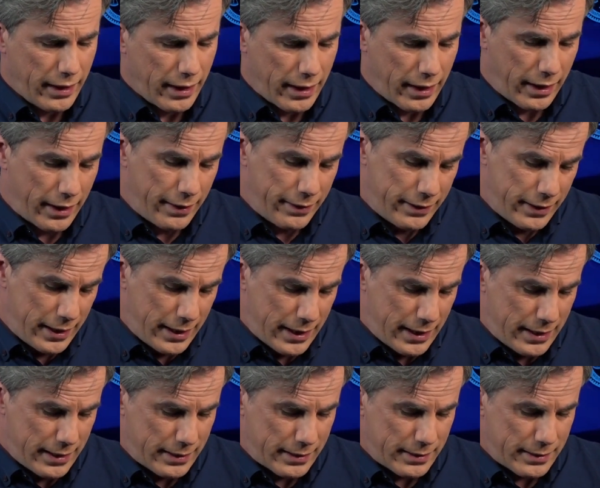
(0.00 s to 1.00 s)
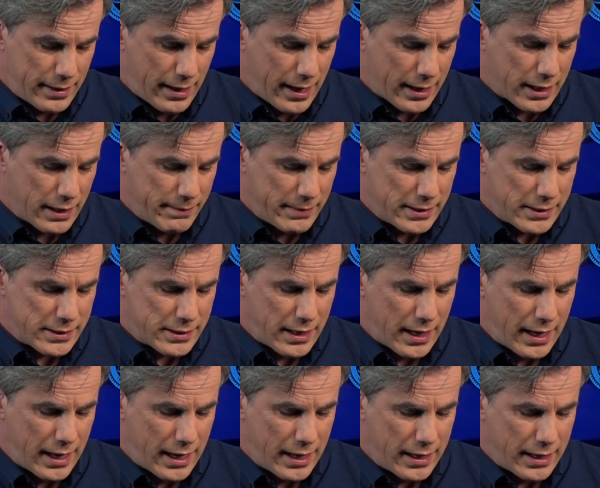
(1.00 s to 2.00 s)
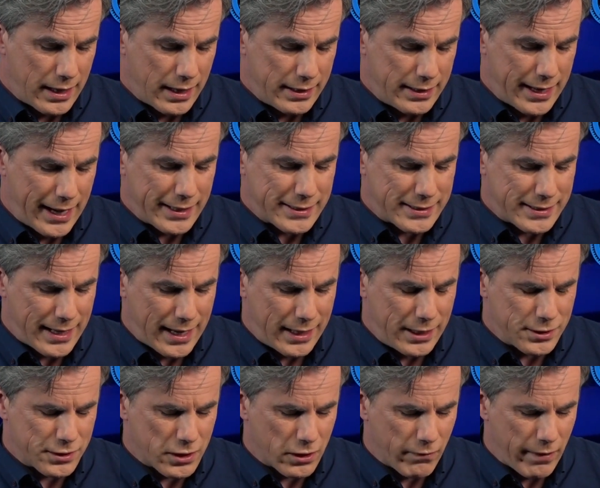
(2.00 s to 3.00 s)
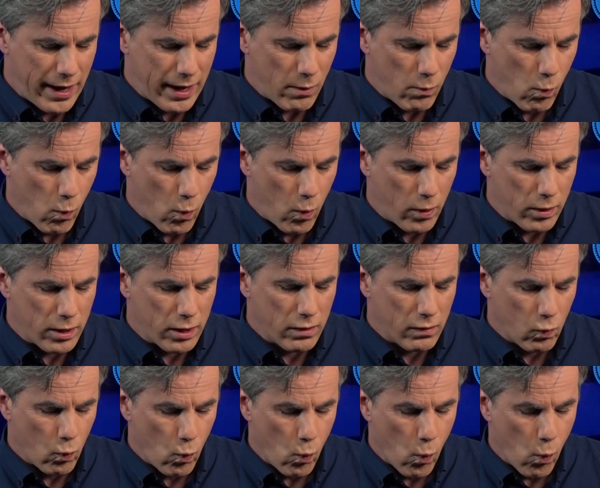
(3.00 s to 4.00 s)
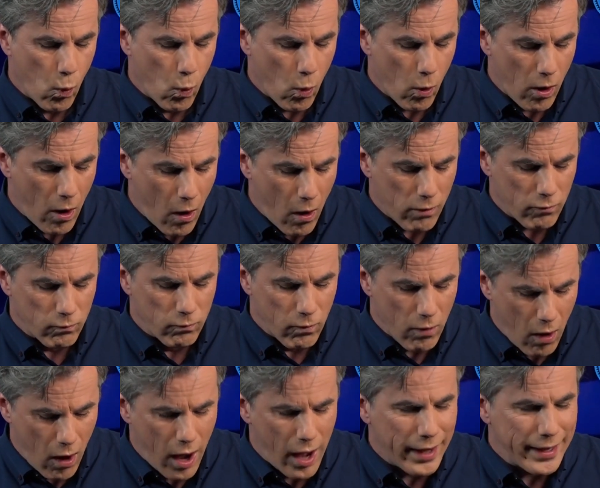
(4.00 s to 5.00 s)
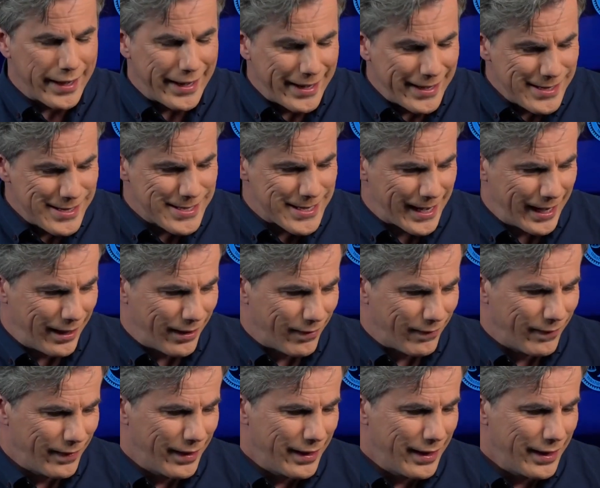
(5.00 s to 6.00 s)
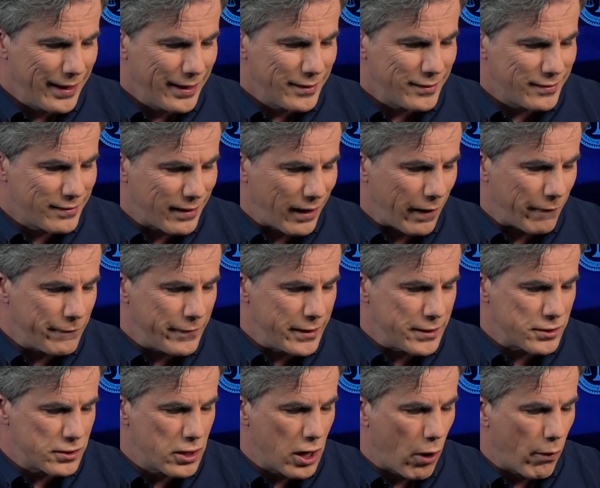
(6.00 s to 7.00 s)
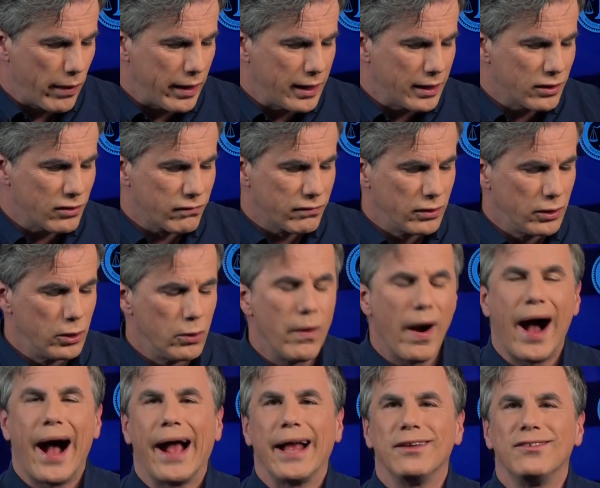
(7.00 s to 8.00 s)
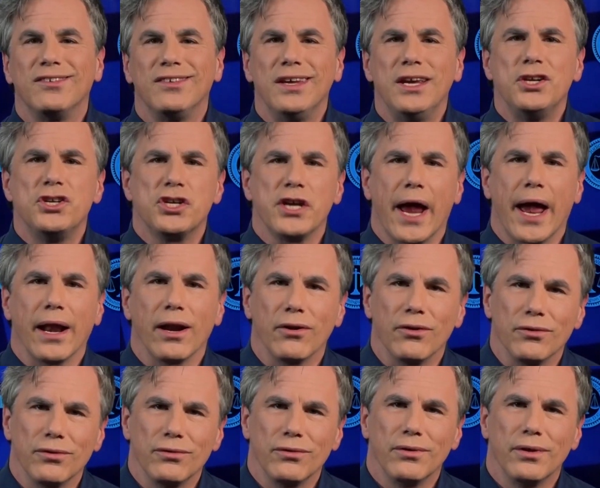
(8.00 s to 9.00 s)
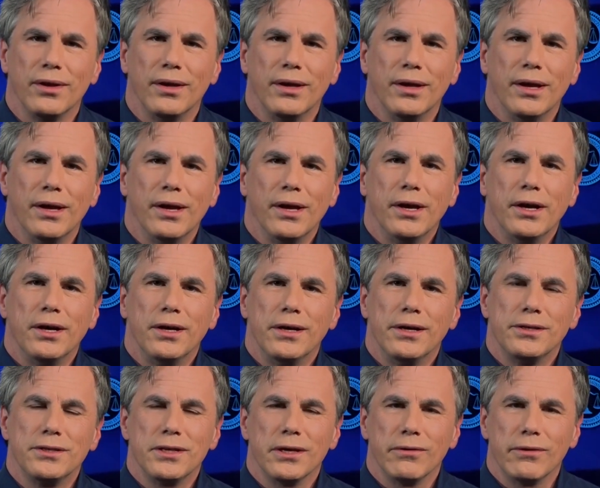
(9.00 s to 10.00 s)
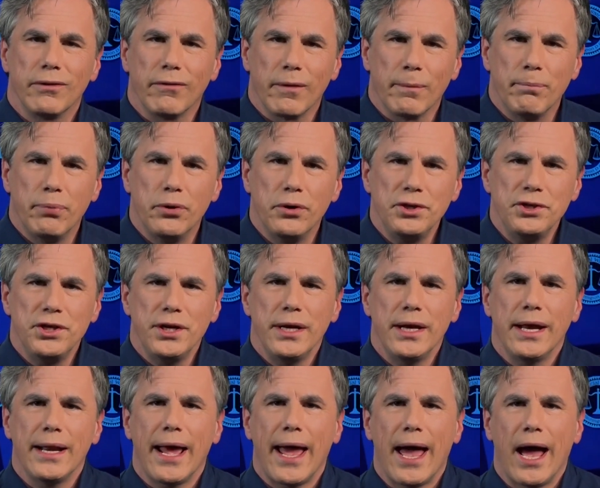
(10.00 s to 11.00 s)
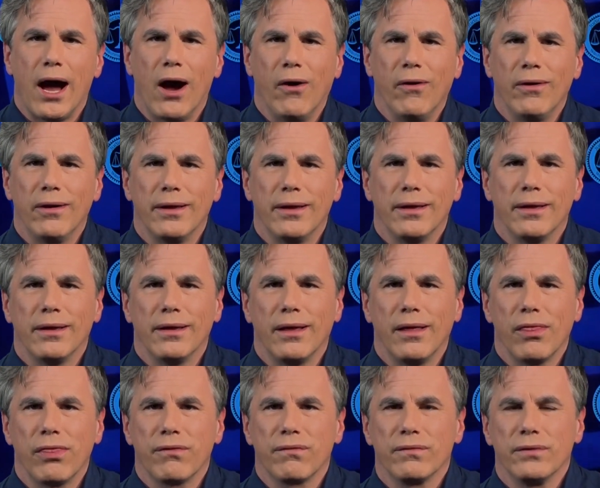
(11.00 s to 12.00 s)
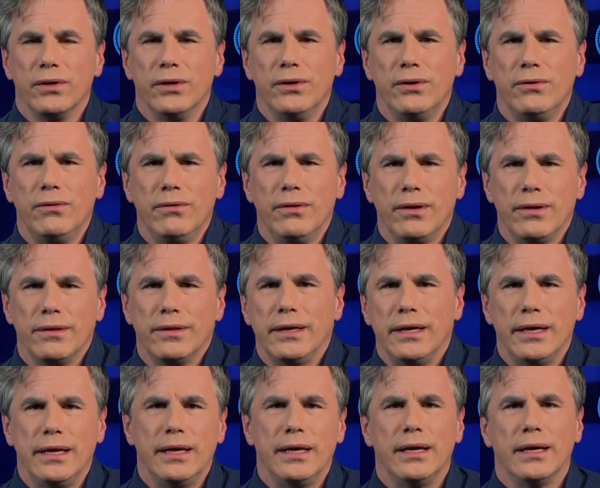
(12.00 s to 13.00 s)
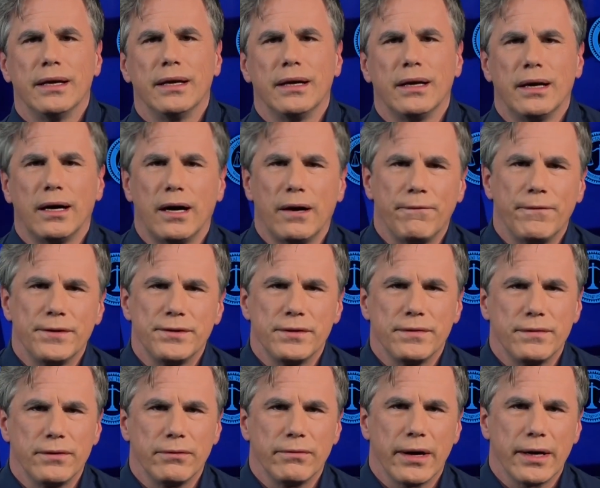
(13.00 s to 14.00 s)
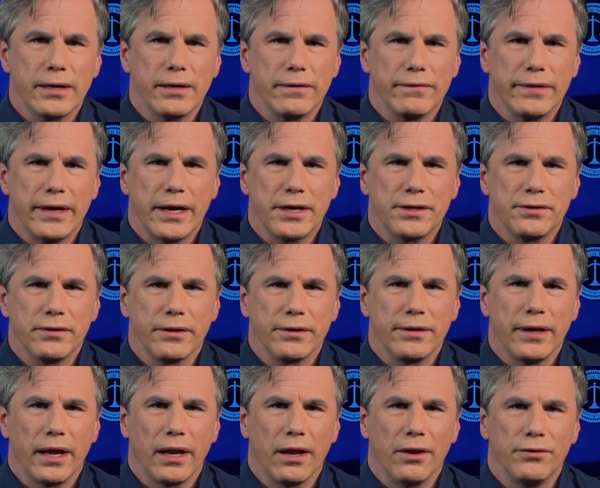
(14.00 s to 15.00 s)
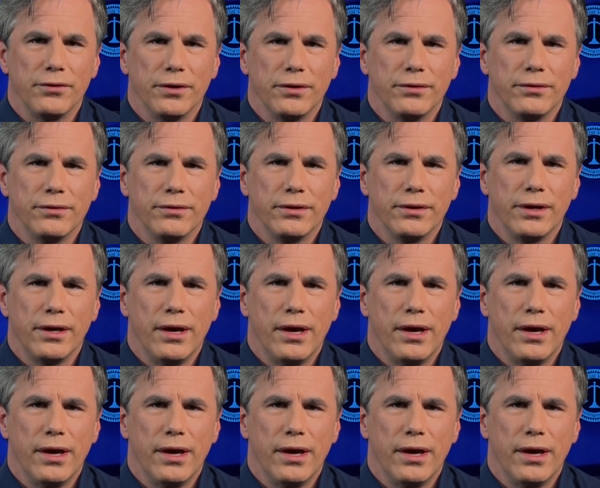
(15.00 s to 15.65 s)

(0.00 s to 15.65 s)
uh, the documents say, yes, that is correct. Warner raw, raw intel stuff is going through IC channels. So they were pushing it out through the Office of Director of National Intelligence